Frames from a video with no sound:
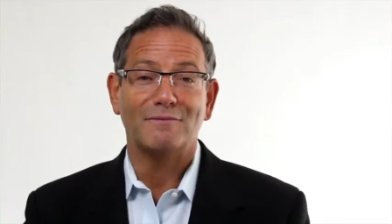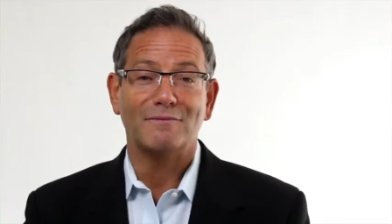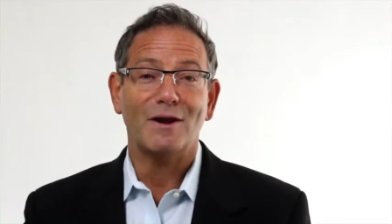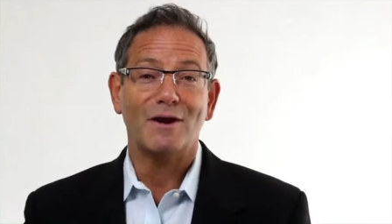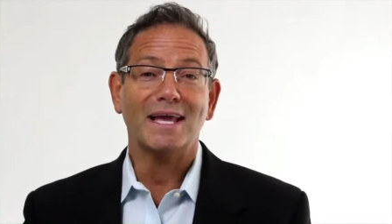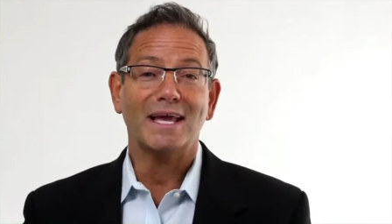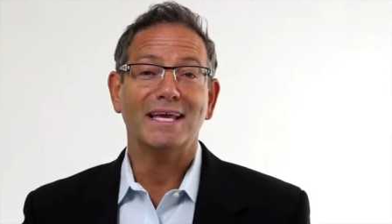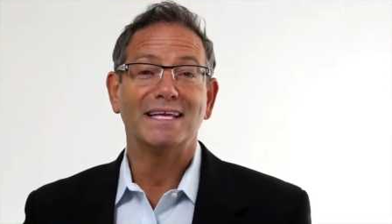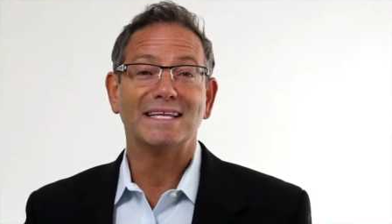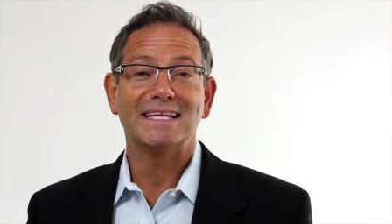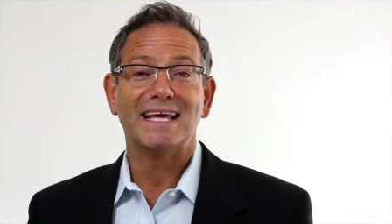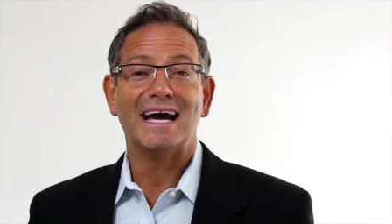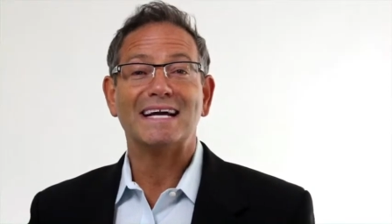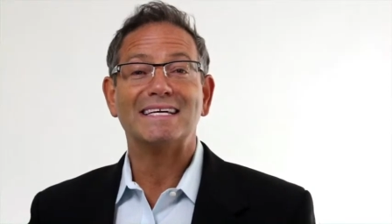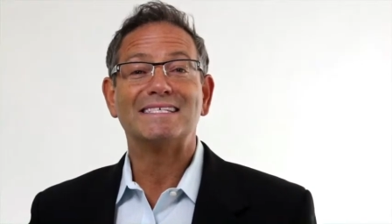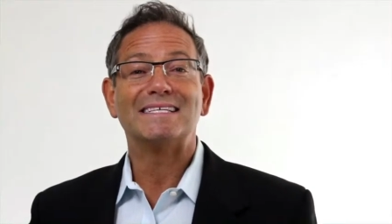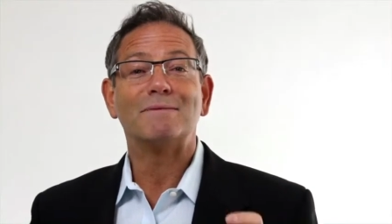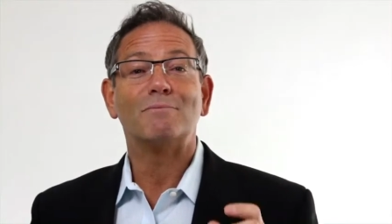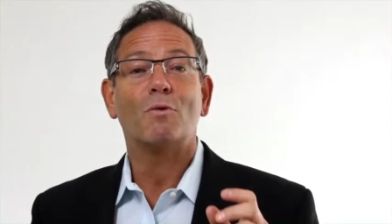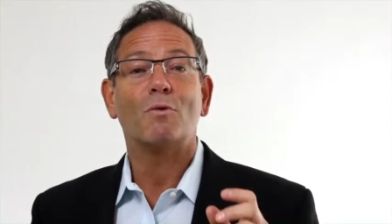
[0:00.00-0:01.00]
and
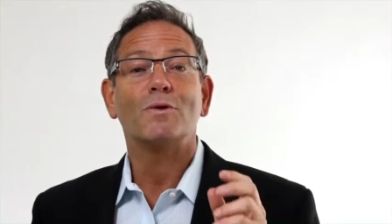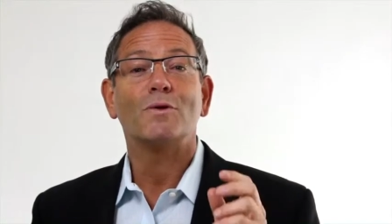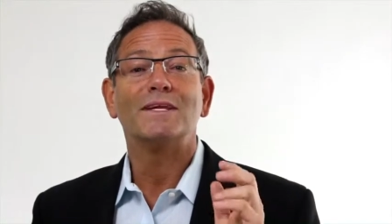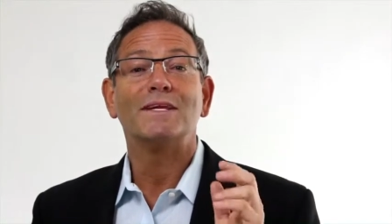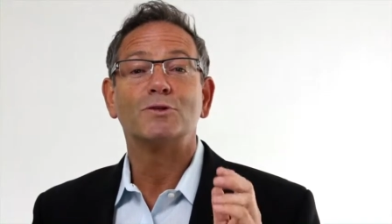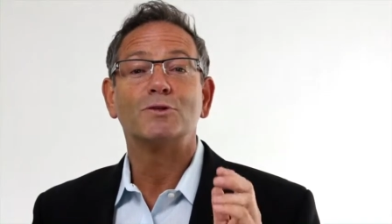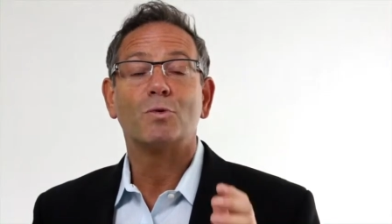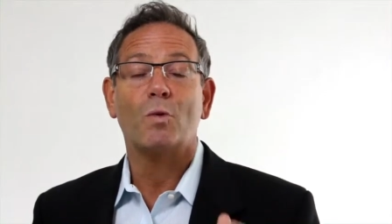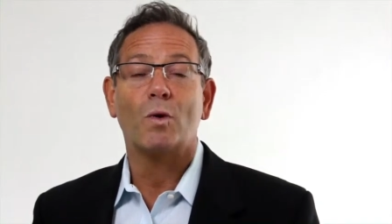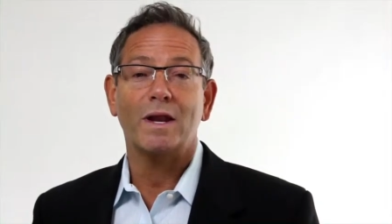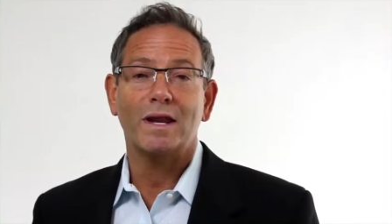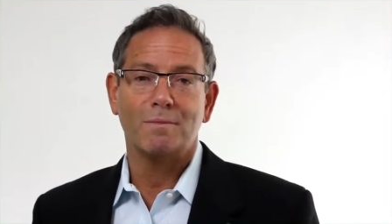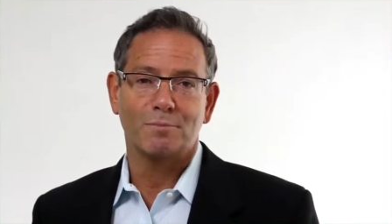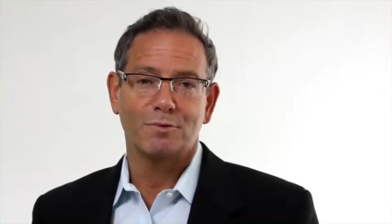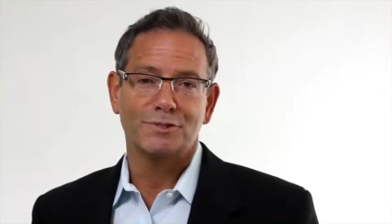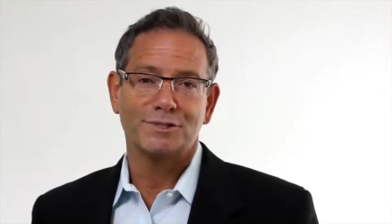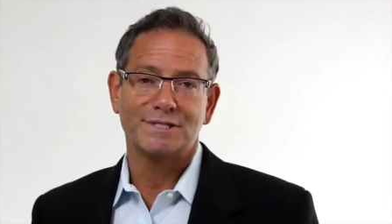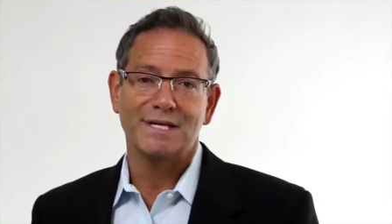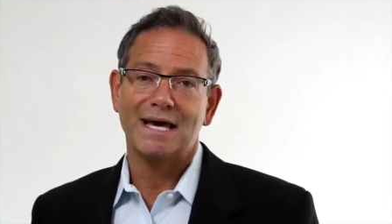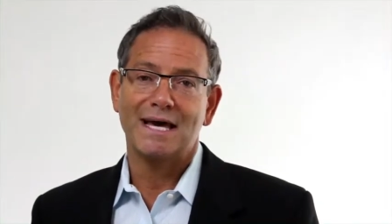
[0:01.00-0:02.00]
recognized that more than
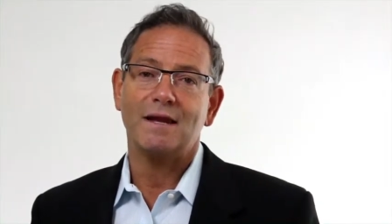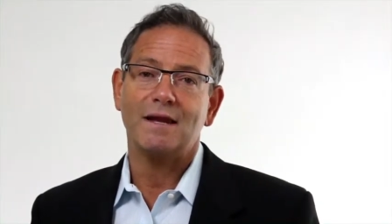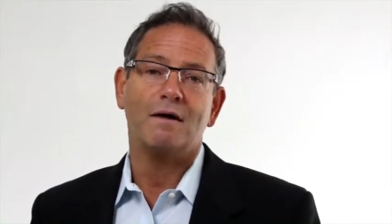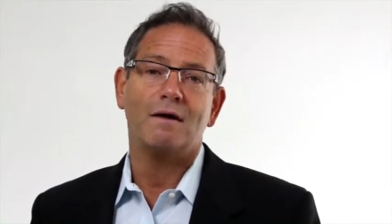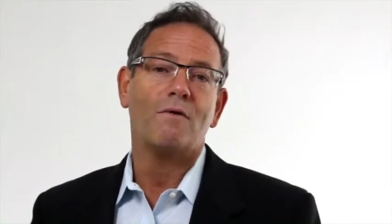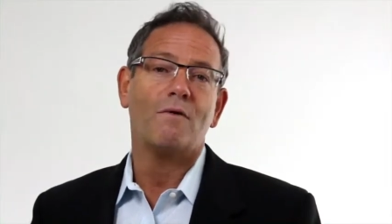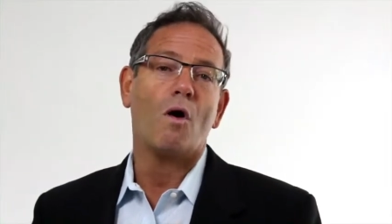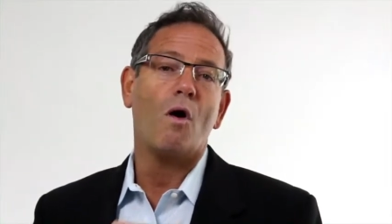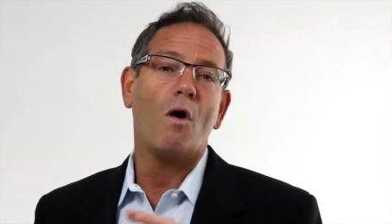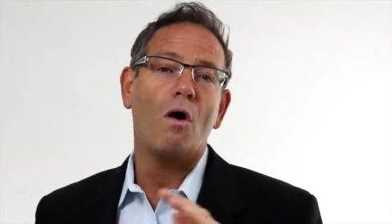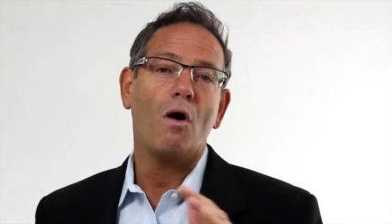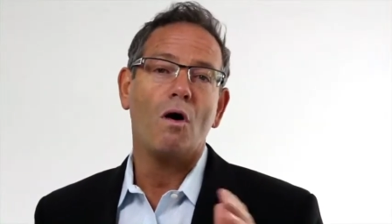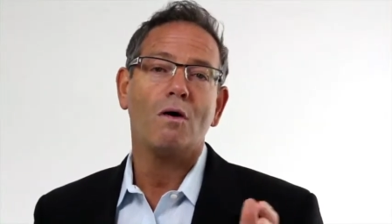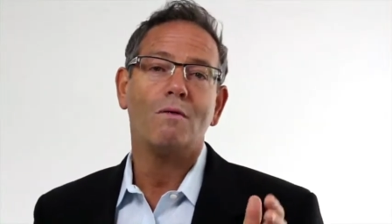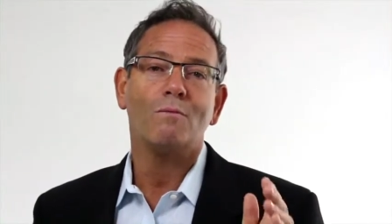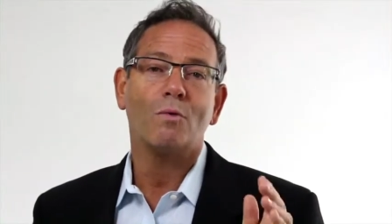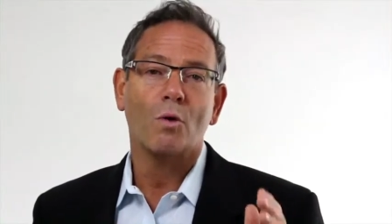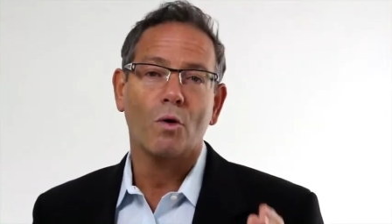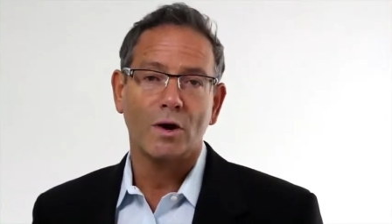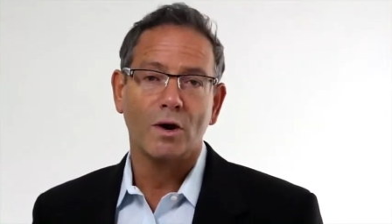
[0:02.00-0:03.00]
20% of
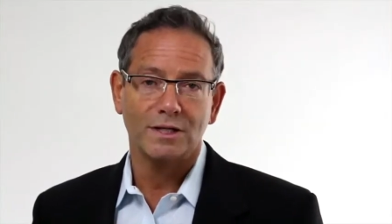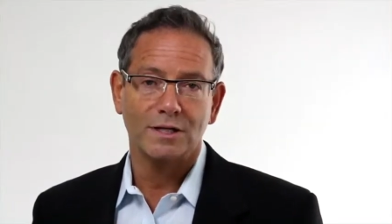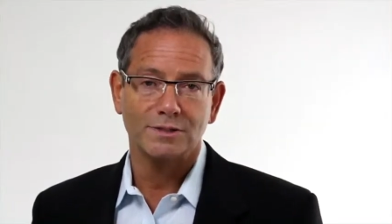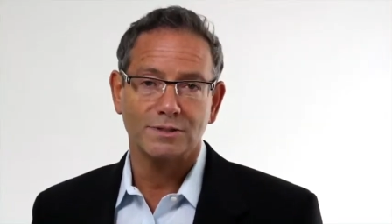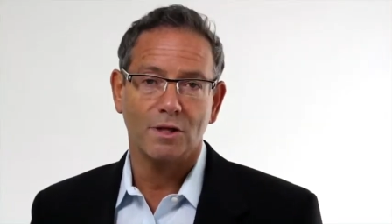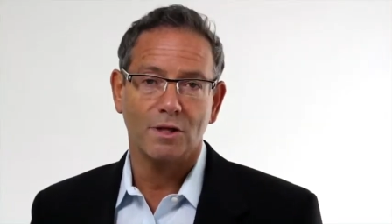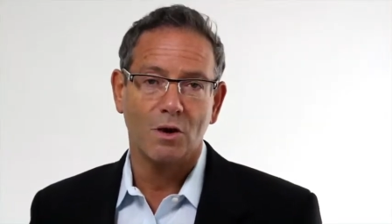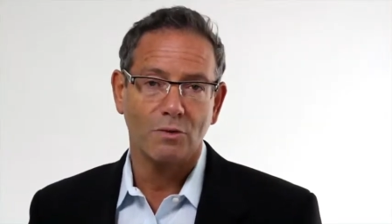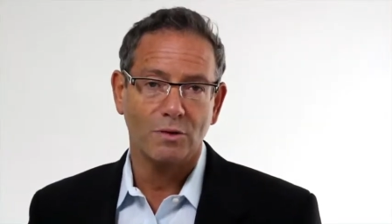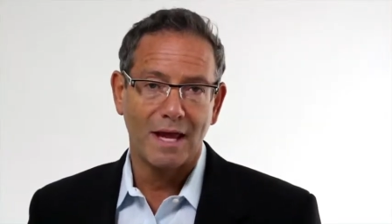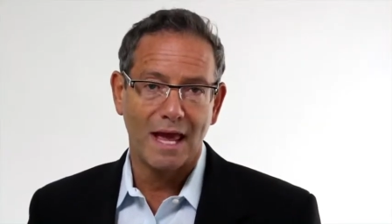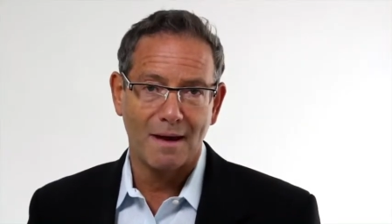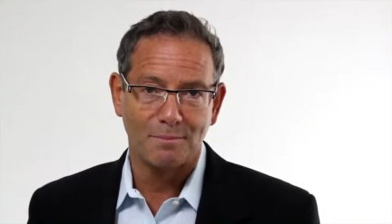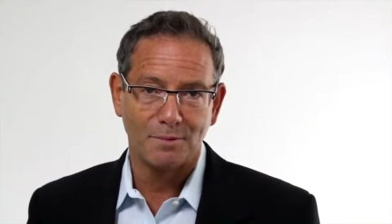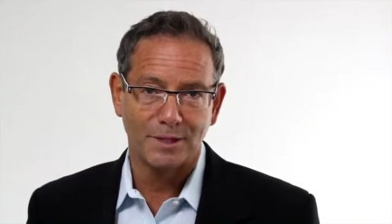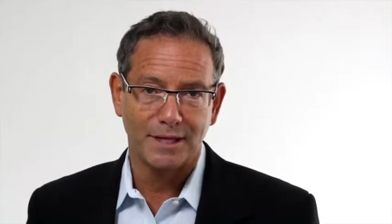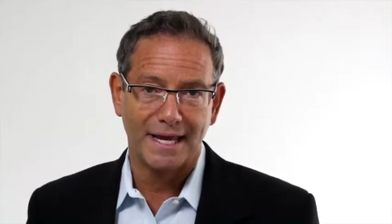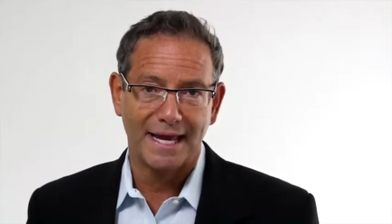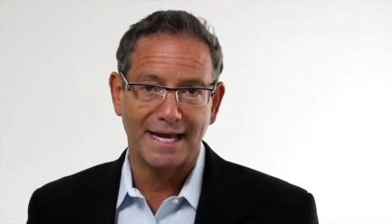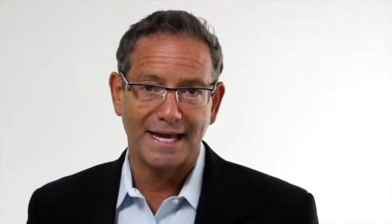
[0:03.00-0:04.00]
all mortgage loan
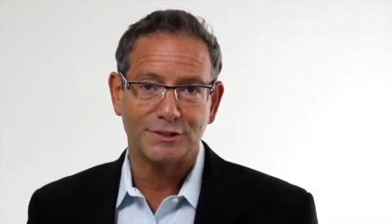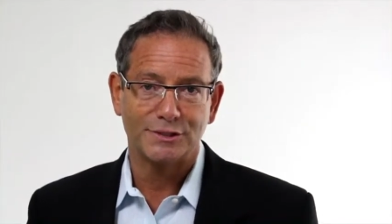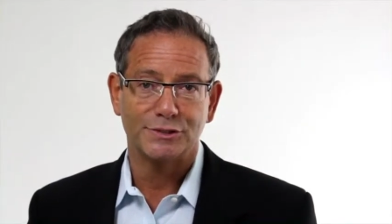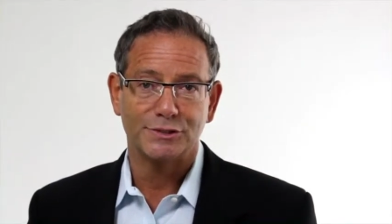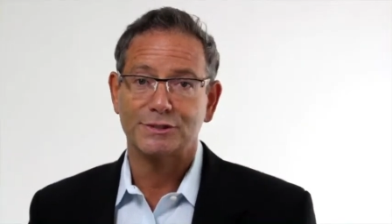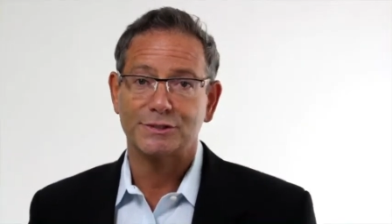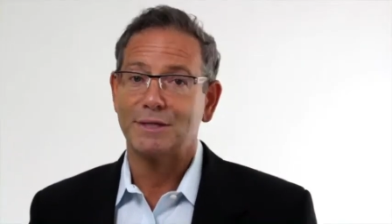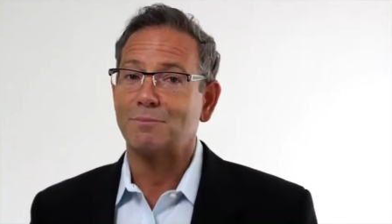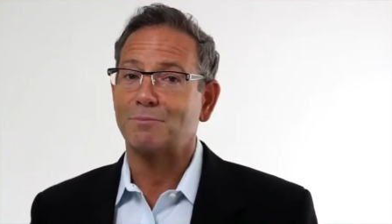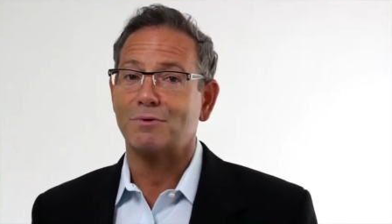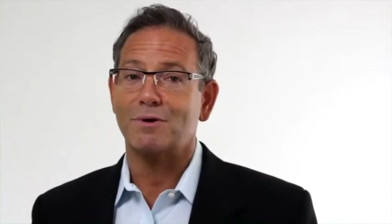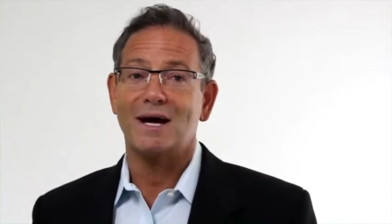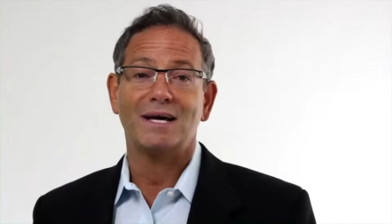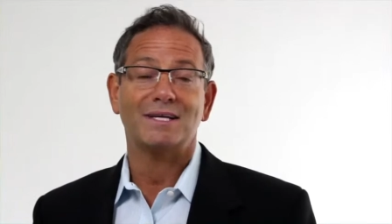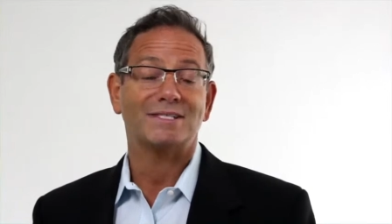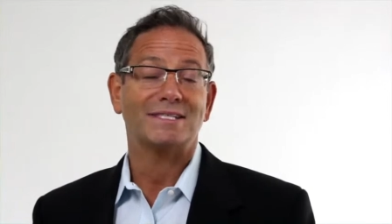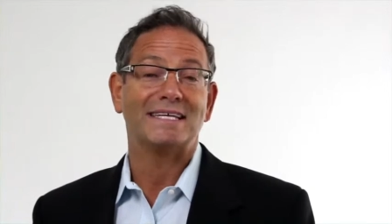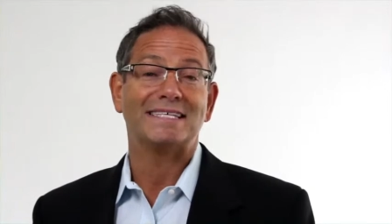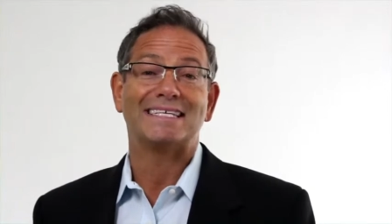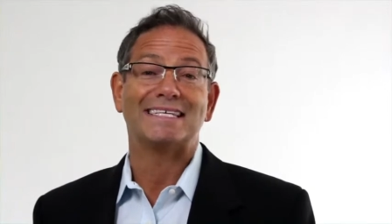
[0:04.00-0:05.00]
applications in
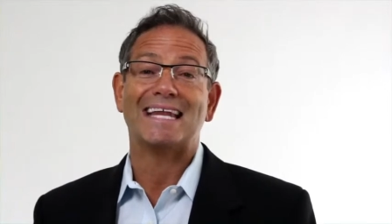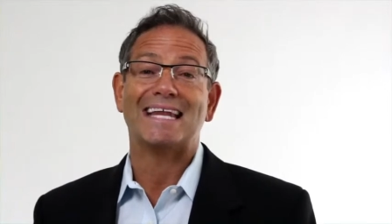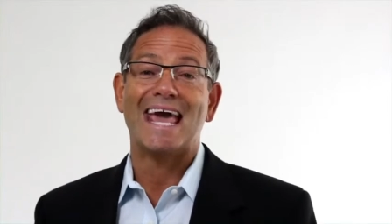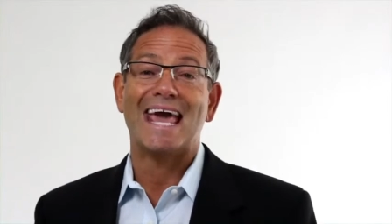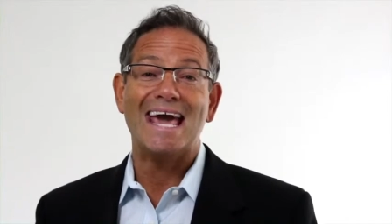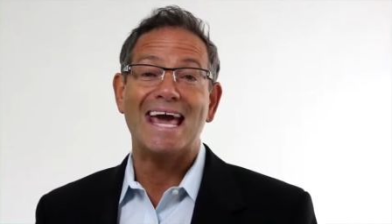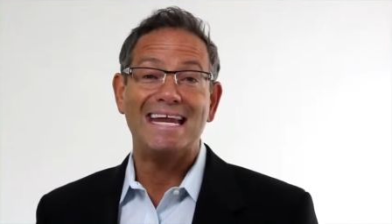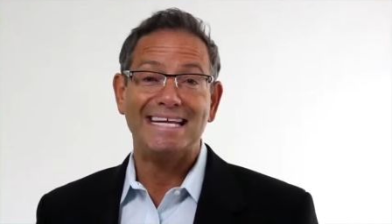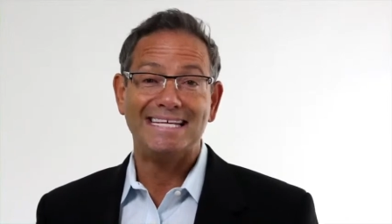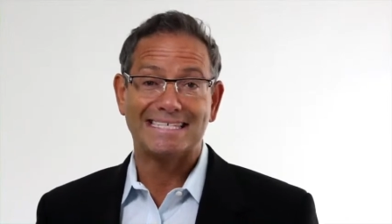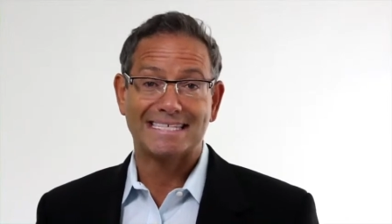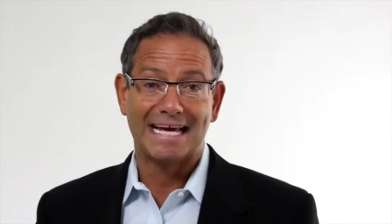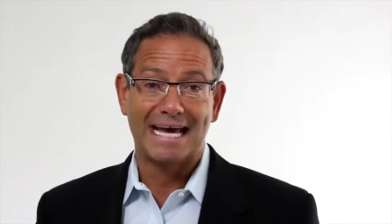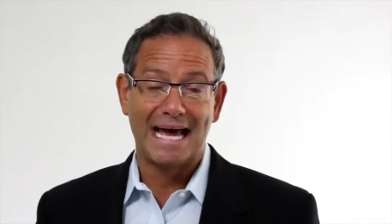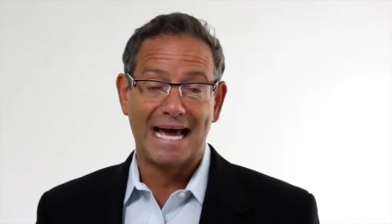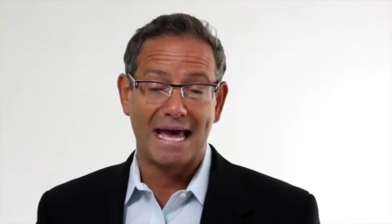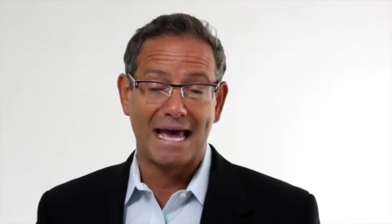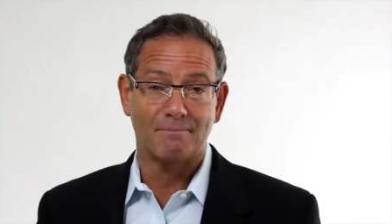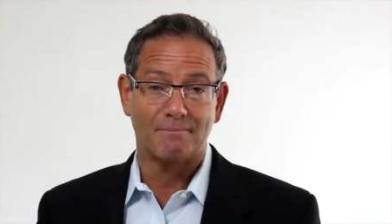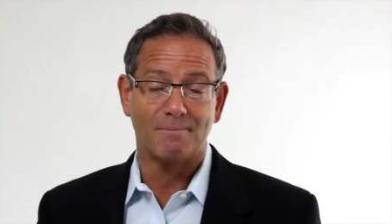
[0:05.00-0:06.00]
process at any
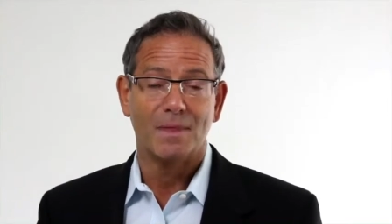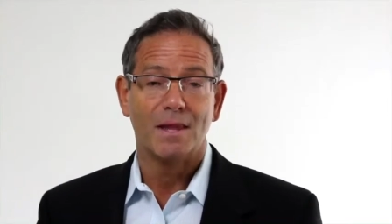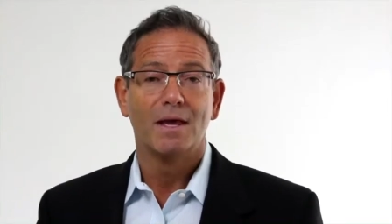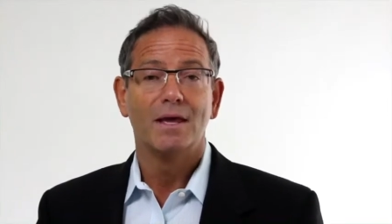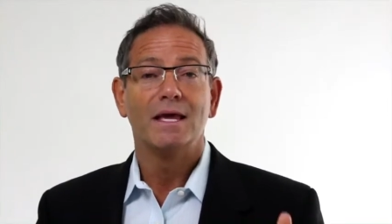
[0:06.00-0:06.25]
time